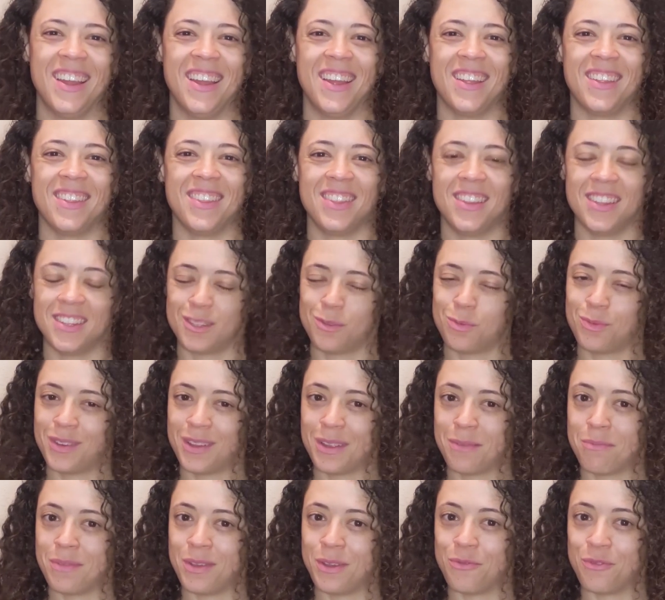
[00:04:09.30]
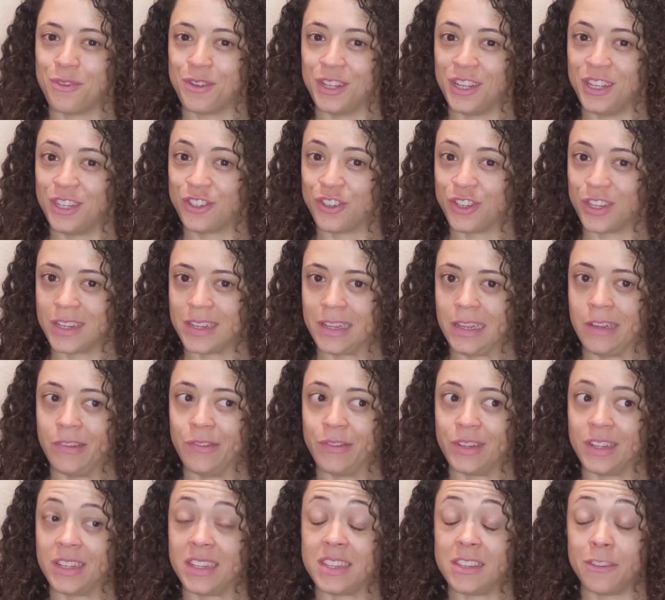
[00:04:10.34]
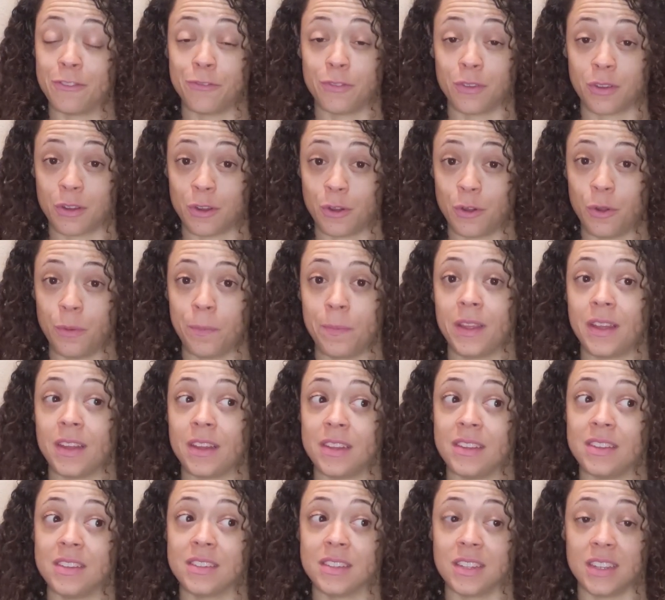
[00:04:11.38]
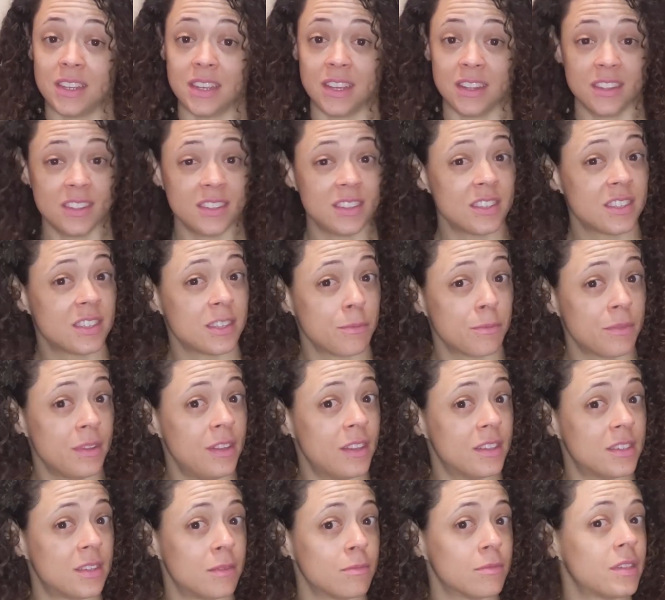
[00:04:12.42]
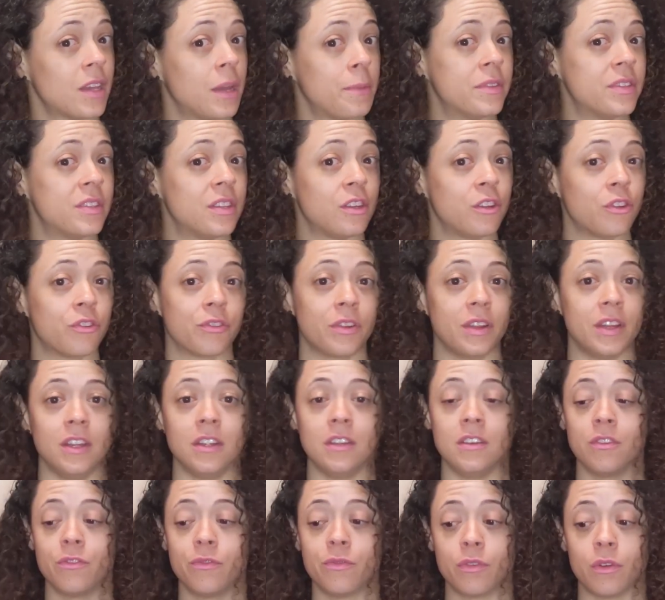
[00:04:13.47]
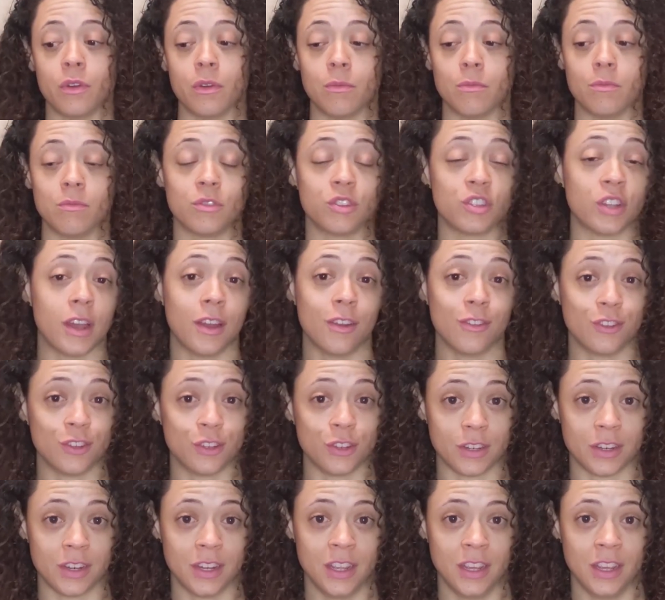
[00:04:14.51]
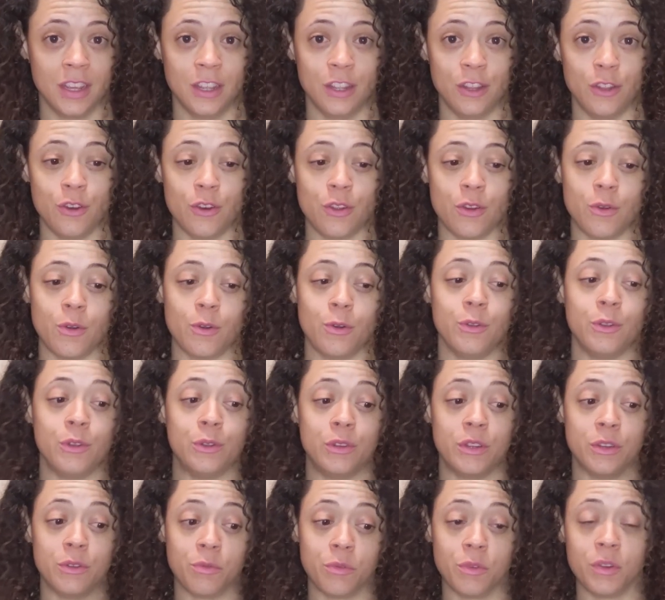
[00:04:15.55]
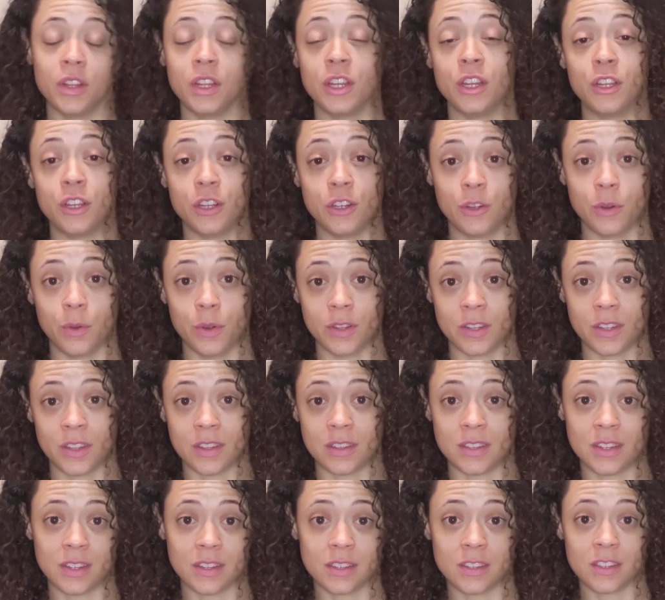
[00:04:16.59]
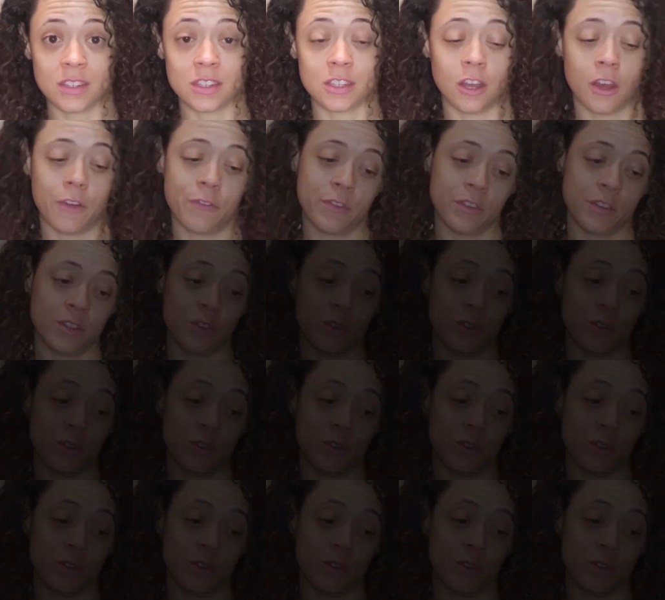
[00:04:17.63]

This one can be really tricky, really difficult, because again, this is something that sometimes is ingrained from childhood. Oh, you did really good going to the dentist's office,